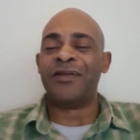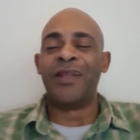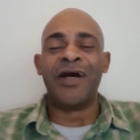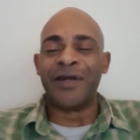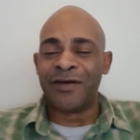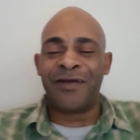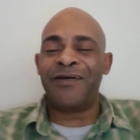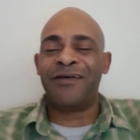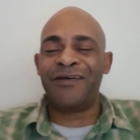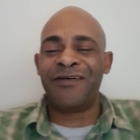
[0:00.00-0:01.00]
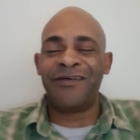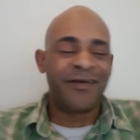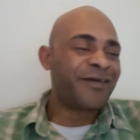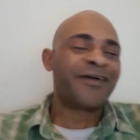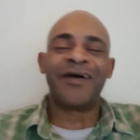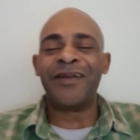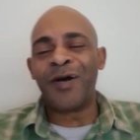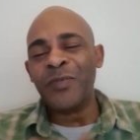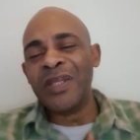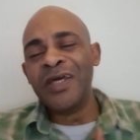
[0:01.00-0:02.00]
Like, and
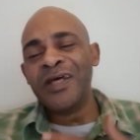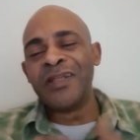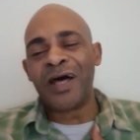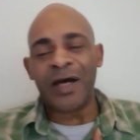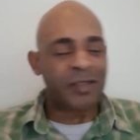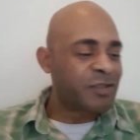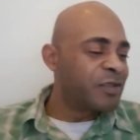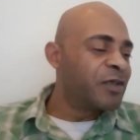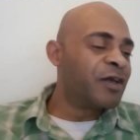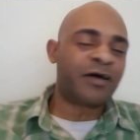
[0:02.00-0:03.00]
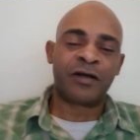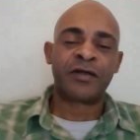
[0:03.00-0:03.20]
I'm leading that. Yeah.